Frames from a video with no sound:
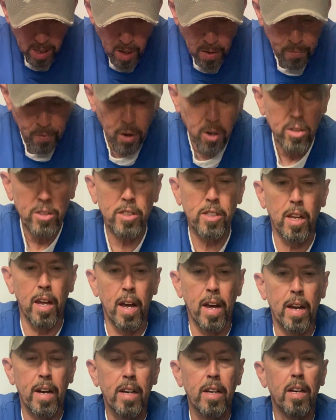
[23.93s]
First
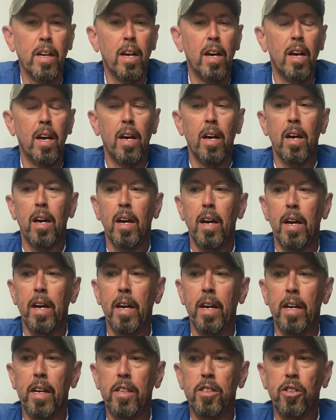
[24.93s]
thing
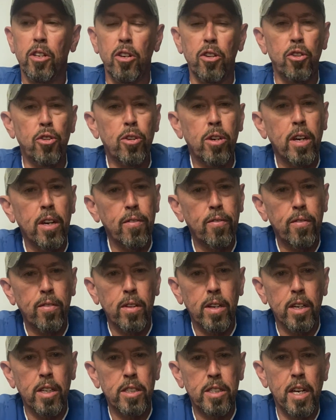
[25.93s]
is you can
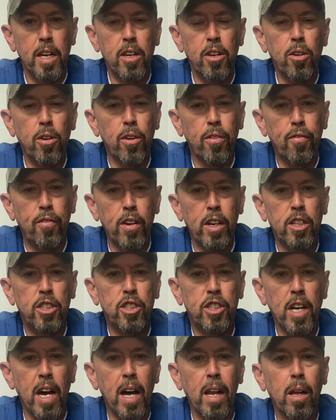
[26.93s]
continue to fish
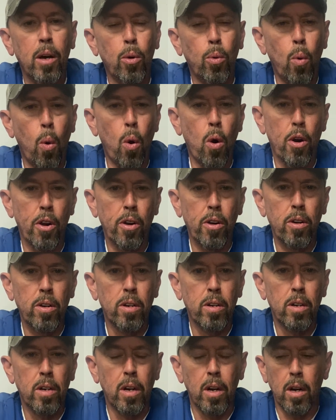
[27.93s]
shallow water,
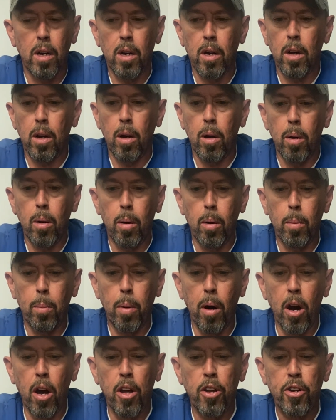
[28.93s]

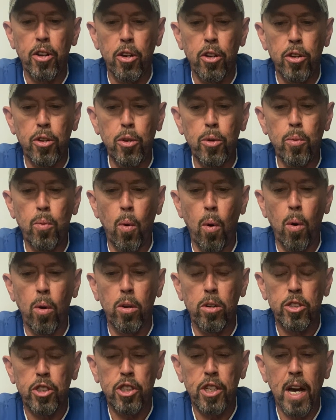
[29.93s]
but you
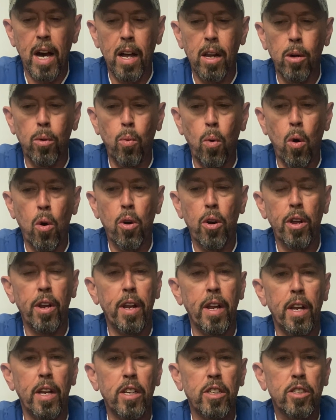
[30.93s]
want shallow water
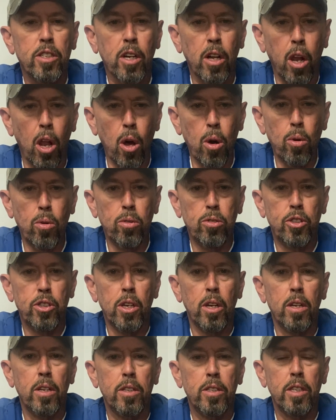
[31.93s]
that is
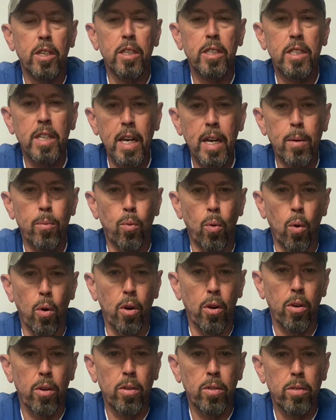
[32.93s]
close to deep water.